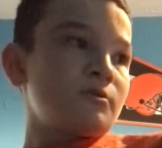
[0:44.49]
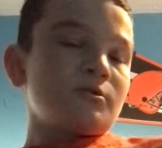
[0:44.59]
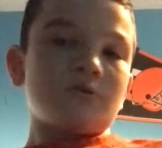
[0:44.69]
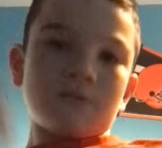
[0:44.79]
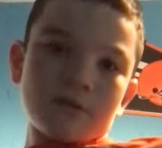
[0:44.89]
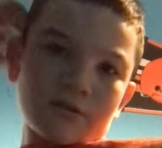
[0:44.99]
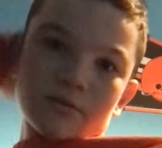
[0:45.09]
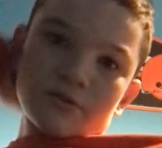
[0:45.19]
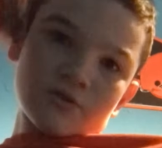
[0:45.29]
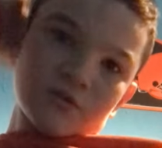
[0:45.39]
So we're going to
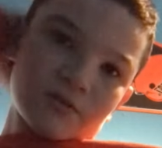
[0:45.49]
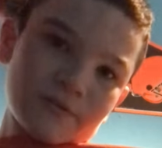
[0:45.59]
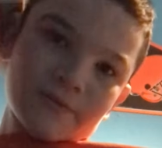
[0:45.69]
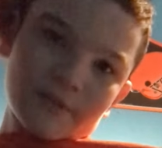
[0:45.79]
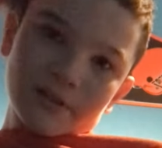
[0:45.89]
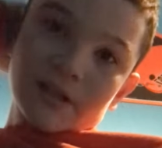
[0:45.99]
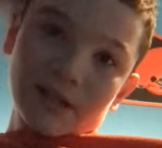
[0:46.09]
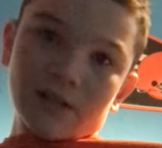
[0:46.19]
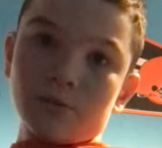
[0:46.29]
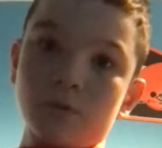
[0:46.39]
like try and find that
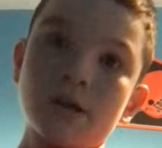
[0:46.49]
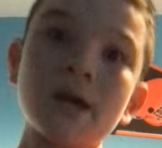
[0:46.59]
out